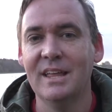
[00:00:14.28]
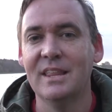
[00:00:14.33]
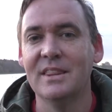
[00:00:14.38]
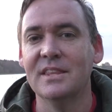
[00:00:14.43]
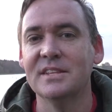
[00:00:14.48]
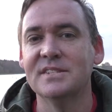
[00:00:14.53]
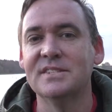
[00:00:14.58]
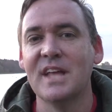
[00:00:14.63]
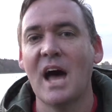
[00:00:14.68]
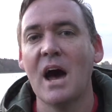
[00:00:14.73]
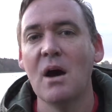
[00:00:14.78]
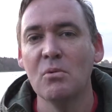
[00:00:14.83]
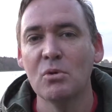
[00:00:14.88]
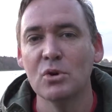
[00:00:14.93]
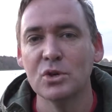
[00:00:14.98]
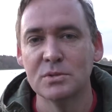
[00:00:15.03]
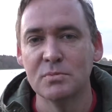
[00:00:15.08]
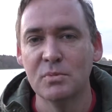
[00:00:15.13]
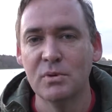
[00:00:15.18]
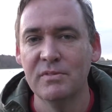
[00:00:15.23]
the Star
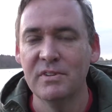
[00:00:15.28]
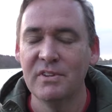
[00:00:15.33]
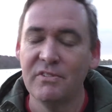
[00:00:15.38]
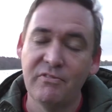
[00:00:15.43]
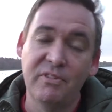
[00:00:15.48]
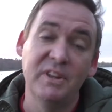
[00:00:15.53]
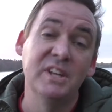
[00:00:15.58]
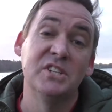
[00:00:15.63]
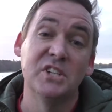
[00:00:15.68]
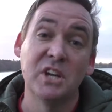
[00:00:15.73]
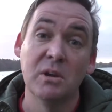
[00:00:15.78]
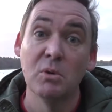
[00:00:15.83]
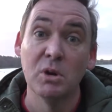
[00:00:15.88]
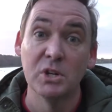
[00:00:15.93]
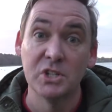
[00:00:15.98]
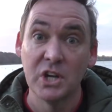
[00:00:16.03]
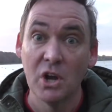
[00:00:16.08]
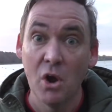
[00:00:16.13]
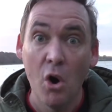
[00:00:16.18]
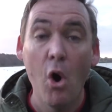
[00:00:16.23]
Wars movies, finishing
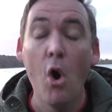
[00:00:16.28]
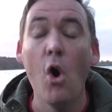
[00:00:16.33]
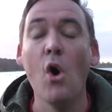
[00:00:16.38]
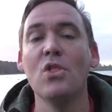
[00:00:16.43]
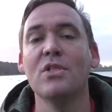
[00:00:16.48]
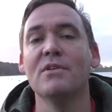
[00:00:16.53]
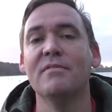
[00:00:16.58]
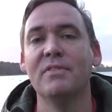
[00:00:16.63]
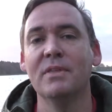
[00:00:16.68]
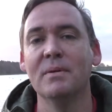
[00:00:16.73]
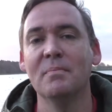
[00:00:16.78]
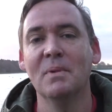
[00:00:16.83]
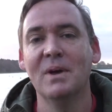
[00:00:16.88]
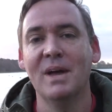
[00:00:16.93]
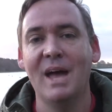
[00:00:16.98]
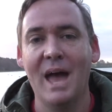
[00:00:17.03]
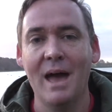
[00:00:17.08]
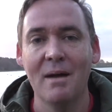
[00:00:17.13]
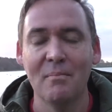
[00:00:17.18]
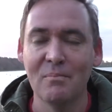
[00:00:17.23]
watching all of them,
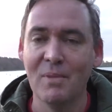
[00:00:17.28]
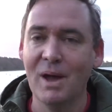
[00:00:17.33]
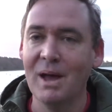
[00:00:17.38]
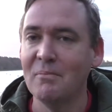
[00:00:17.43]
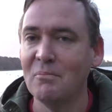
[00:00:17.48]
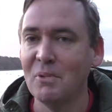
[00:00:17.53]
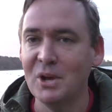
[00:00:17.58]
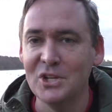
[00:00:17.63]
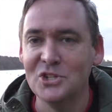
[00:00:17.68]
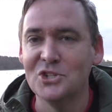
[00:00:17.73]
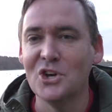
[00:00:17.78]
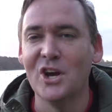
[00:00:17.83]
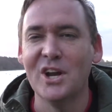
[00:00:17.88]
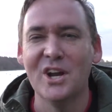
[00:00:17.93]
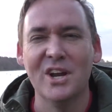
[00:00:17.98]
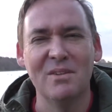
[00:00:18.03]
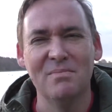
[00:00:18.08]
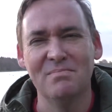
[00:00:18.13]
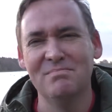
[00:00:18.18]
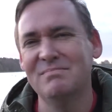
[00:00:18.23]
and we enjoyed
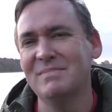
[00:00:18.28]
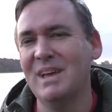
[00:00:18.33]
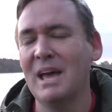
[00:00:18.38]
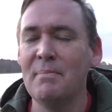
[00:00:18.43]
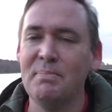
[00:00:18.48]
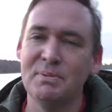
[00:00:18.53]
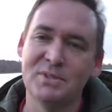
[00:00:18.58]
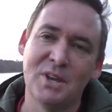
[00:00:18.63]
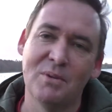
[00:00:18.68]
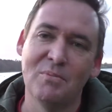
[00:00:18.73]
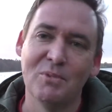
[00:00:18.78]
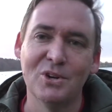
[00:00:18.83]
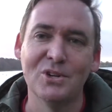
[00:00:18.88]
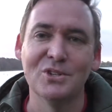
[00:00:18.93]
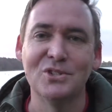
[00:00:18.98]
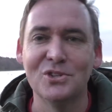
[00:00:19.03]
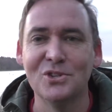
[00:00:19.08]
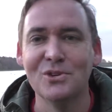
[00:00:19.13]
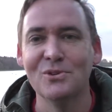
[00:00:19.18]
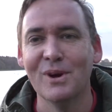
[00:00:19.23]
it. Episode 1 or
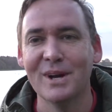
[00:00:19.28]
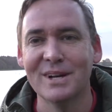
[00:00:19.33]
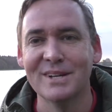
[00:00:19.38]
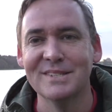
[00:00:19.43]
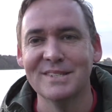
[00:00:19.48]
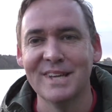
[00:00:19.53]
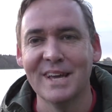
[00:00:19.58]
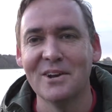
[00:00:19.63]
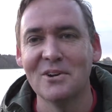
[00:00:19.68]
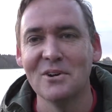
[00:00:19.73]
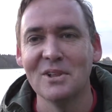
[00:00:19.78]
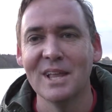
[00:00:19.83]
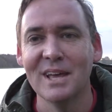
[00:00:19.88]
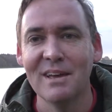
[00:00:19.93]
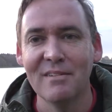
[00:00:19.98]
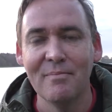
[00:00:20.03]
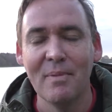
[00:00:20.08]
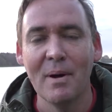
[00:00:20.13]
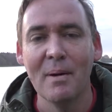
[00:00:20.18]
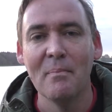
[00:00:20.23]
2 I could take or
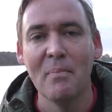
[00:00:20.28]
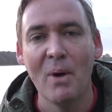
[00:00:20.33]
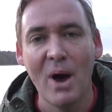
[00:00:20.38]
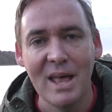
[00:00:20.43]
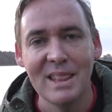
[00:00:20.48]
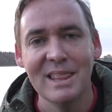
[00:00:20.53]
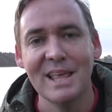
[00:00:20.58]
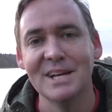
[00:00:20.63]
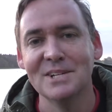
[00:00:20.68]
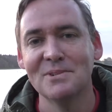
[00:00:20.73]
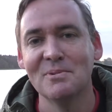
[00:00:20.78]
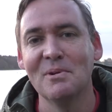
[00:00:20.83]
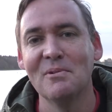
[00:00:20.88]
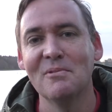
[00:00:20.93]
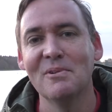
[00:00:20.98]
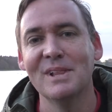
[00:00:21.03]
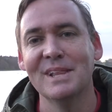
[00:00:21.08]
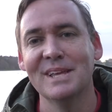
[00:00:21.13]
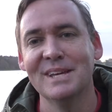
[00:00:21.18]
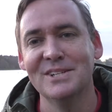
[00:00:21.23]
leave, but by and large we
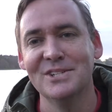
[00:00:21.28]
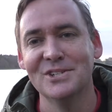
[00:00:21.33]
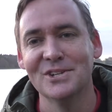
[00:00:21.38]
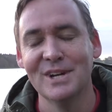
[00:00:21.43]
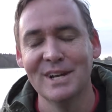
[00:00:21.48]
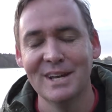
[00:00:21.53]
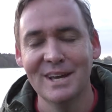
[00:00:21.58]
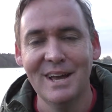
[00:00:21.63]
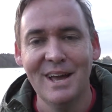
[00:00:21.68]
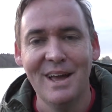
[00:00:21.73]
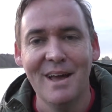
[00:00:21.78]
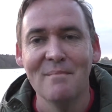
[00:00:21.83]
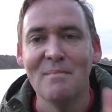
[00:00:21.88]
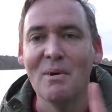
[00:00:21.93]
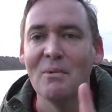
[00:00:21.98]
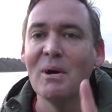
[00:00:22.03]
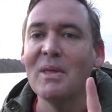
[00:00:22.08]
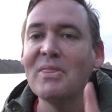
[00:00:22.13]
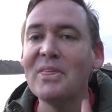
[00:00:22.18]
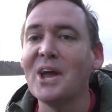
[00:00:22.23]
really enjoyed it. But
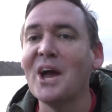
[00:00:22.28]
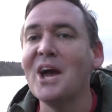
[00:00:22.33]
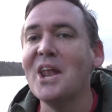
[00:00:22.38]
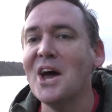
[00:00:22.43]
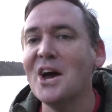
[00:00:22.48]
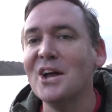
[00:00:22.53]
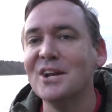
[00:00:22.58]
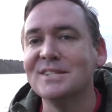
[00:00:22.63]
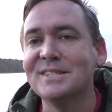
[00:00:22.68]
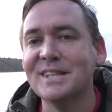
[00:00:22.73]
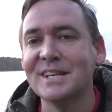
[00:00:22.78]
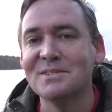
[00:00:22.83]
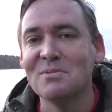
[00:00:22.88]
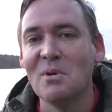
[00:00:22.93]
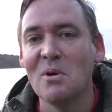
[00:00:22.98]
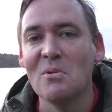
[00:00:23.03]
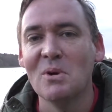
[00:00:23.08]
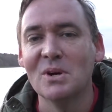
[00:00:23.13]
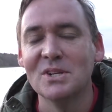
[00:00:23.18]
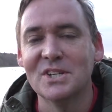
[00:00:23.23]
one thing I noticed as we
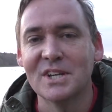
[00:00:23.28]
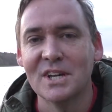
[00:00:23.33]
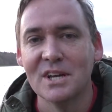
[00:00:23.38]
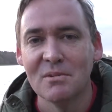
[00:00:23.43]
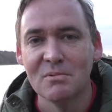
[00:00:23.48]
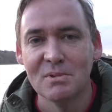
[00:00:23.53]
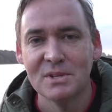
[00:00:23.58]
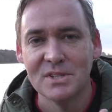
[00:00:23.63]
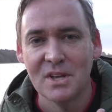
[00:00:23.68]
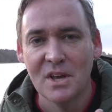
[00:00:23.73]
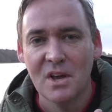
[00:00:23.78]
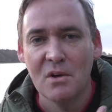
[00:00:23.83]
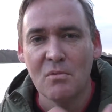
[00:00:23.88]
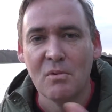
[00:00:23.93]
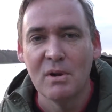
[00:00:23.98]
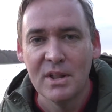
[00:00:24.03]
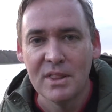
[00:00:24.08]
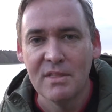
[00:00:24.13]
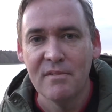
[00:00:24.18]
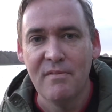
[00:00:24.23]
were watching it was
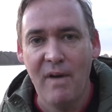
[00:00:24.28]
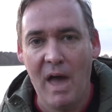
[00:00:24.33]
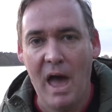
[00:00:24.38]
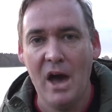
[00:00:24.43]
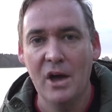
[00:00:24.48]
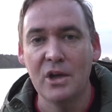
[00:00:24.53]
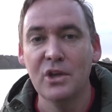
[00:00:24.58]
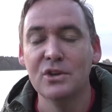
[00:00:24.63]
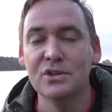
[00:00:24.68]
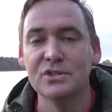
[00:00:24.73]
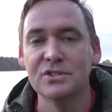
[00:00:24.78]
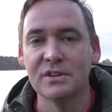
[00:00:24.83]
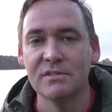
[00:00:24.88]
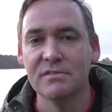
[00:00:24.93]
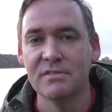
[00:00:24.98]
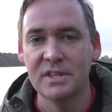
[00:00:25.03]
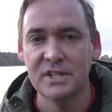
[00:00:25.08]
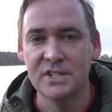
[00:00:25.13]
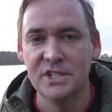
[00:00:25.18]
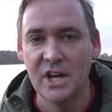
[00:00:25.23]
one of the values
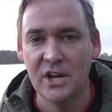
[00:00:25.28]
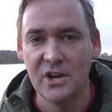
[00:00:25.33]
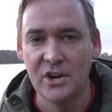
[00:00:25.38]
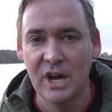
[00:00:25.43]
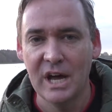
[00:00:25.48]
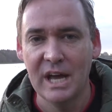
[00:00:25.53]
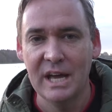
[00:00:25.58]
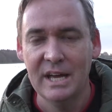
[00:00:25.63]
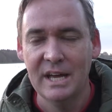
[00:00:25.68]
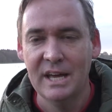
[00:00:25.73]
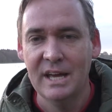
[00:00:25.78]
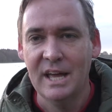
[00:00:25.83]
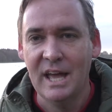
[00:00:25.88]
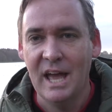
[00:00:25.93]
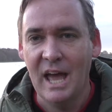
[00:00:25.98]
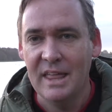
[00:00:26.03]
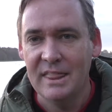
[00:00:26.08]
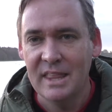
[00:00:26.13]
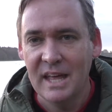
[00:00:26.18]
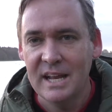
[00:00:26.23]
of the Jedi,
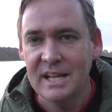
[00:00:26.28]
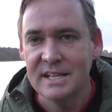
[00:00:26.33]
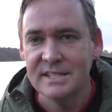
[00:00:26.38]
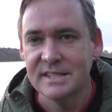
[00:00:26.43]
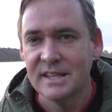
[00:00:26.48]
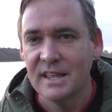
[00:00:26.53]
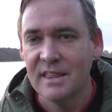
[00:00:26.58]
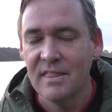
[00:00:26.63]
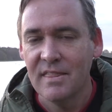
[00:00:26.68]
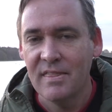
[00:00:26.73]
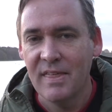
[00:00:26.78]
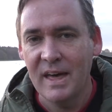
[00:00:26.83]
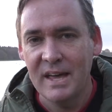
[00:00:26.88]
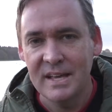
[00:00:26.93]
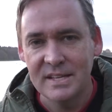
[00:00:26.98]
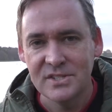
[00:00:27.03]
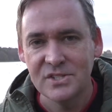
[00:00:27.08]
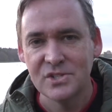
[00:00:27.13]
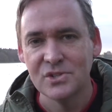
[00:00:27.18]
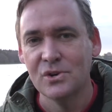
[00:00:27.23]
and that is that
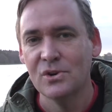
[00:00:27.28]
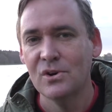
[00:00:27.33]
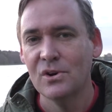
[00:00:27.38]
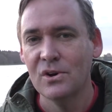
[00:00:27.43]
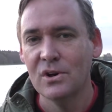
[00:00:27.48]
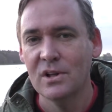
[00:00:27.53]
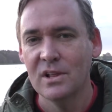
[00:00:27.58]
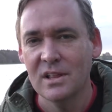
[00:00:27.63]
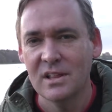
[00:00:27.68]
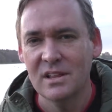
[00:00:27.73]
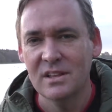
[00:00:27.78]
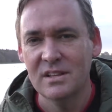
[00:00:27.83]
they saw